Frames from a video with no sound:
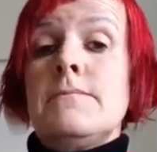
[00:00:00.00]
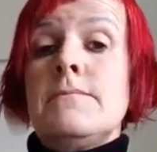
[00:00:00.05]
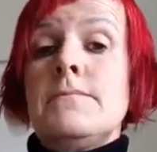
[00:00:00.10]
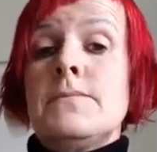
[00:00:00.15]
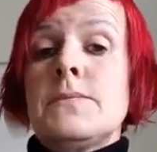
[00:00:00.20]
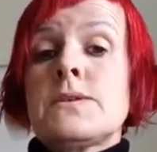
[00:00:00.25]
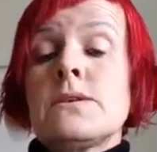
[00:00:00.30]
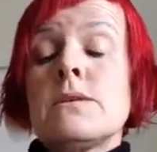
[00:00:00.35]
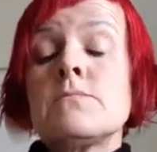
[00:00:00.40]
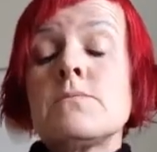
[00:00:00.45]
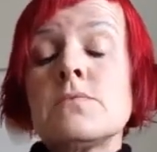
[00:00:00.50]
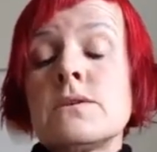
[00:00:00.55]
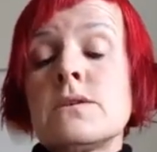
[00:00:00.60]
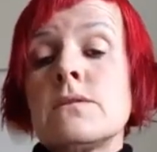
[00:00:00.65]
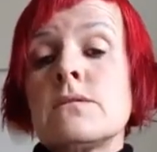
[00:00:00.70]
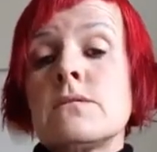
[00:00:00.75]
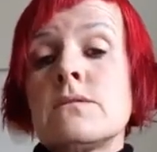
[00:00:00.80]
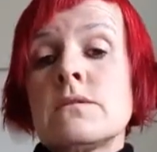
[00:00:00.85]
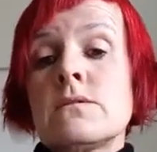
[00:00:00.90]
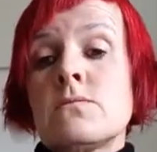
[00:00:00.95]
Some
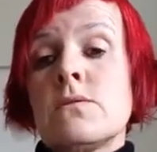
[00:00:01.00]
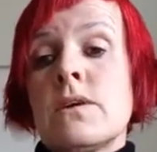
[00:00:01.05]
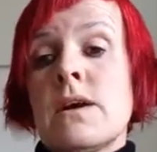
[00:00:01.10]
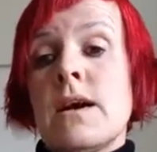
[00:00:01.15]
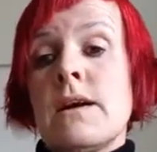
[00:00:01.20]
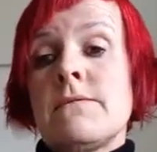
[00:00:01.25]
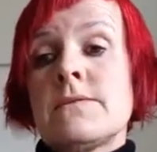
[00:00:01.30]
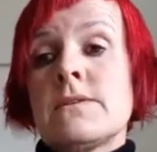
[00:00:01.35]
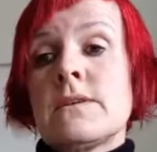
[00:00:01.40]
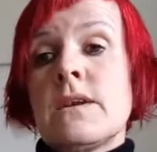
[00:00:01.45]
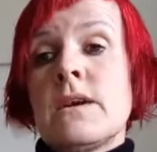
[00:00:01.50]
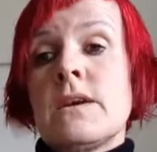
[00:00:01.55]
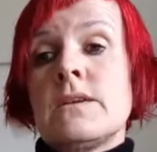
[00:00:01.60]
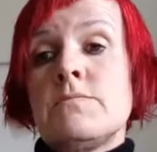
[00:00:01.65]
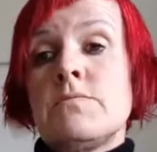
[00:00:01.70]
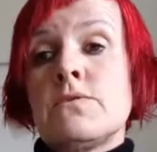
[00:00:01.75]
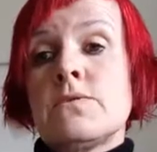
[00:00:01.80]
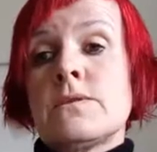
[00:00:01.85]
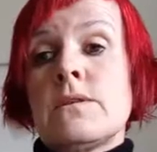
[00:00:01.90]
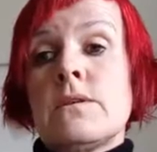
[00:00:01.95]
students will have
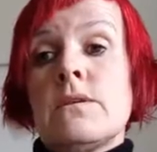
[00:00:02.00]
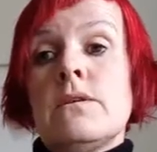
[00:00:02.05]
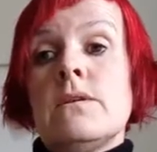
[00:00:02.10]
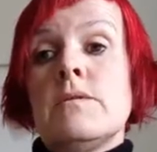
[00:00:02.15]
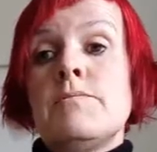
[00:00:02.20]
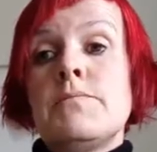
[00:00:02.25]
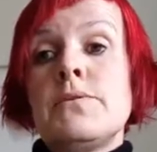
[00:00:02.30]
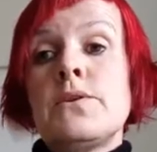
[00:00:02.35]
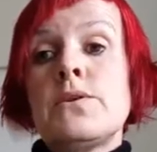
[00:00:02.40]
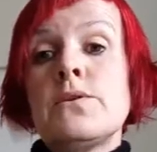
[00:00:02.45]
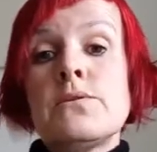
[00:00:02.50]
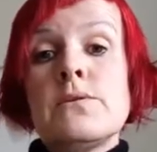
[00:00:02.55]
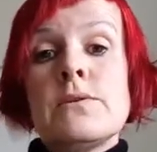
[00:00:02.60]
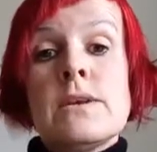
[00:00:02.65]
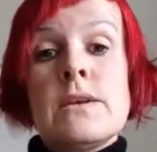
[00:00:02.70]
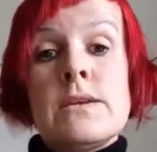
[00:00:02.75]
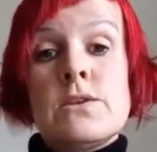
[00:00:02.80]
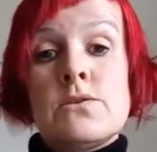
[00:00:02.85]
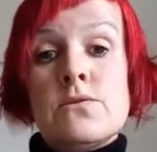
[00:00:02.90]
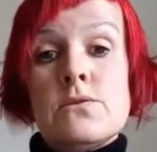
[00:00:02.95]
sketchbooks that are
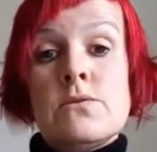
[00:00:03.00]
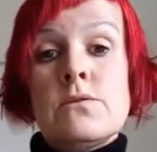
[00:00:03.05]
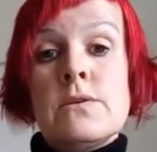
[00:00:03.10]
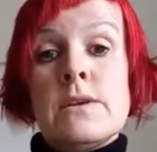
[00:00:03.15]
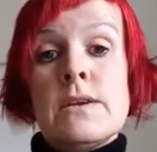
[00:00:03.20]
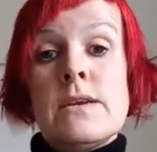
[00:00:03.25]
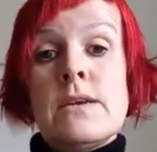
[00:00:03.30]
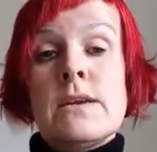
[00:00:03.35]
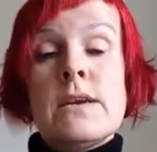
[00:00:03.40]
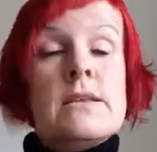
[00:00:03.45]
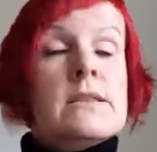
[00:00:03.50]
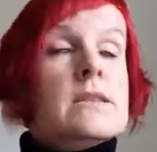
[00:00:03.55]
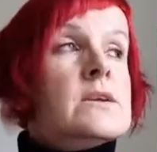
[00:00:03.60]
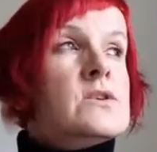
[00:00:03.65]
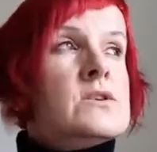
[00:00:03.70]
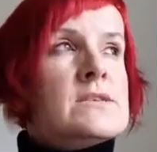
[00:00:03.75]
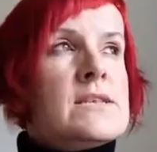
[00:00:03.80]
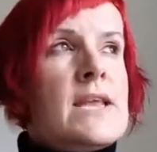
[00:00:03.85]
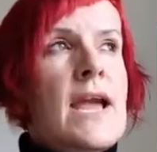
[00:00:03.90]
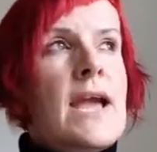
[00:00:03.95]
purely drawing, and they're
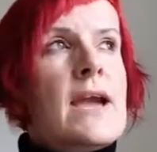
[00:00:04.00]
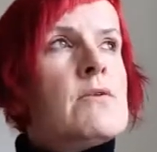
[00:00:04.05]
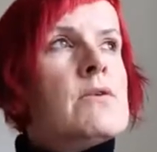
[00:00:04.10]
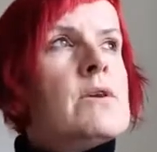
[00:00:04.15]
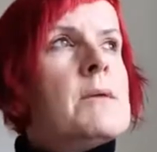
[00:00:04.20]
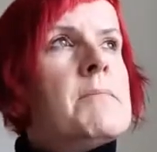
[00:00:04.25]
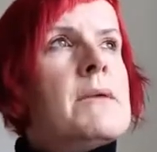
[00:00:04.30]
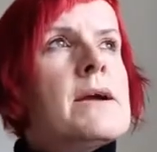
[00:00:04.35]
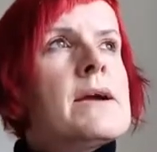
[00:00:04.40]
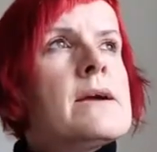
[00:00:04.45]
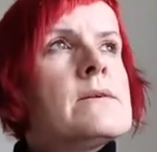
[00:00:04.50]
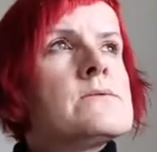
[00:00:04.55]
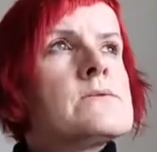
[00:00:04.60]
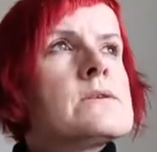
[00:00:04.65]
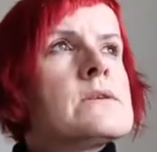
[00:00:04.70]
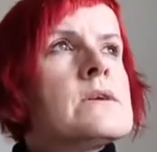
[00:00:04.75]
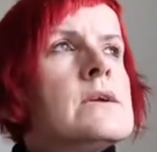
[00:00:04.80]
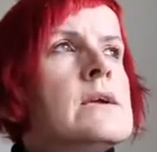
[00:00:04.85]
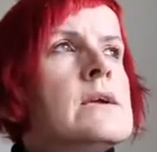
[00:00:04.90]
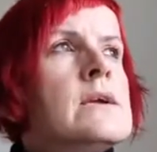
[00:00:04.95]
just out and
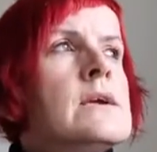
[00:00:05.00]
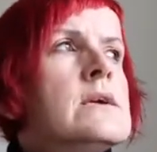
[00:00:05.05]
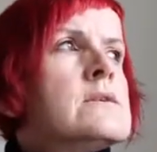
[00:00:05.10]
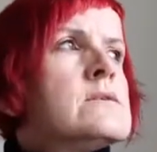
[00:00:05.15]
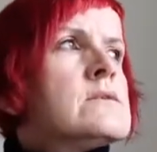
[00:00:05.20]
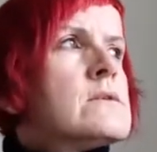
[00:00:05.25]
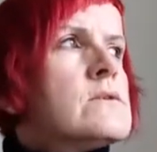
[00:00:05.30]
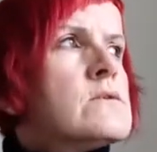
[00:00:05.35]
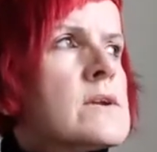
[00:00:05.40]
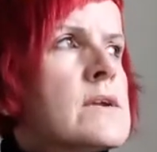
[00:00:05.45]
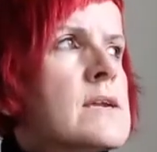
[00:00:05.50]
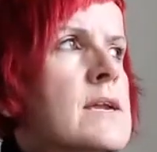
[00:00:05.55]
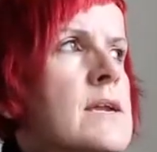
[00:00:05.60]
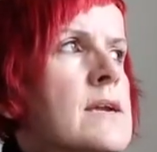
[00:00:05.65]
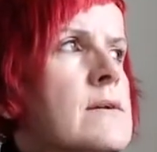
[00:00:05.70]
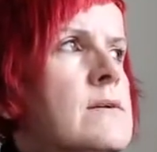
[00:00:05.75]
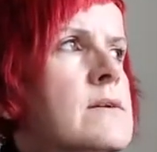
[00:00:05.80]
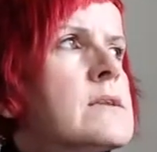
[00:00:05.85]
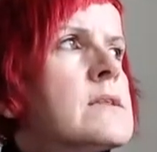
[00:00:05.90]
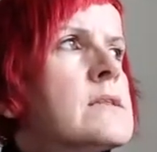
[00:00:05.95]
about, just looking
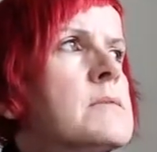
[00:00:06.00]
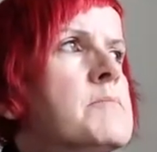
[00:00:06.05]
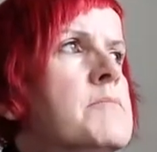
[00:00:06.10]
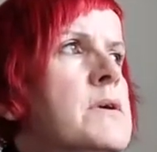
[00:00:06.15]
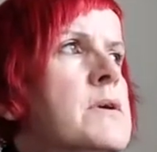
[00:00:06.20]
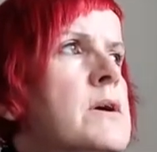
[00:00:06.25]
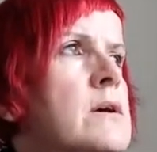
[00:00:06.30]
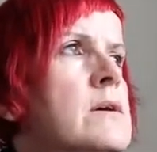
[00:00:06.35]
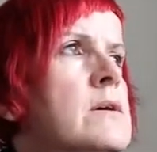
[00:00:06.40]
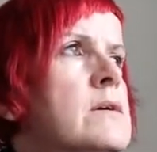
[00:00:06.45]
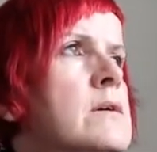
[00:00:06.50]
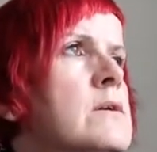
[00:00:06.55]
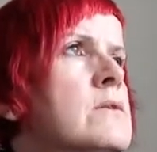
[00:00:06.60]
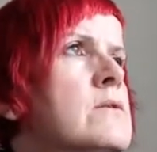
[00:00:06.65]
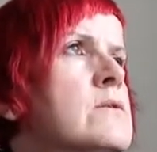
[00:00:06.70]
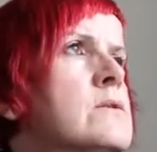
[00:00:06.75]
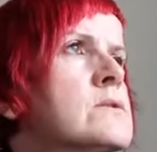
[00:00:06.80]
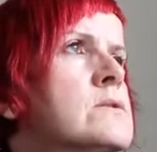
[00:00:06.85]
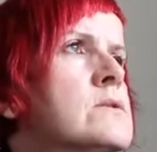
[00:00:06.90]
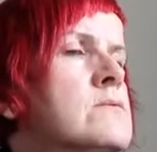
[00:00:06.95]
out in the park
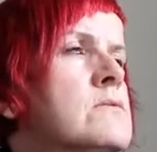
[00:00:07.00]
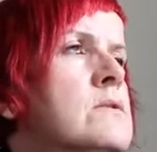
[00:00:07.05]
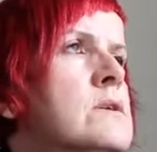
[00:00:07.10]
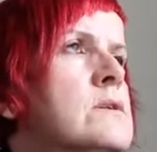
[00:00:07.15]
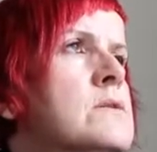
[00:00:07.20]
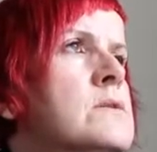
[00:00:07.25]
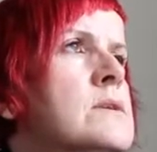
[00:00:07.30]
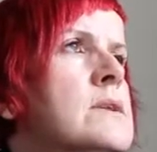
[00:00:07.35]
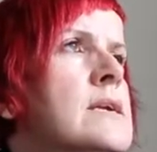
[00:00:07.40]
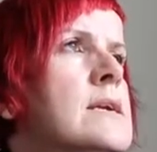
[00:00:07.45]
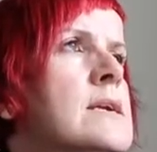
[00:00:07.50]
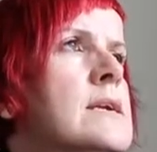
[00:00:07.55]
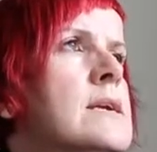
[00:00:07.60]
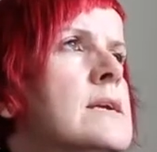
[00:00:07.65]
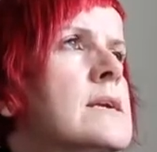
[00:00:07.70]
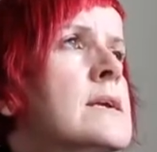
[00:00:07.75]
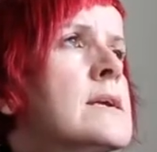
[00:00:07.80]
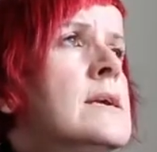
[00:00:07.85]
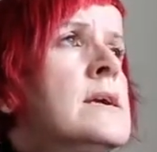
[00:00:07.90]
across the road here.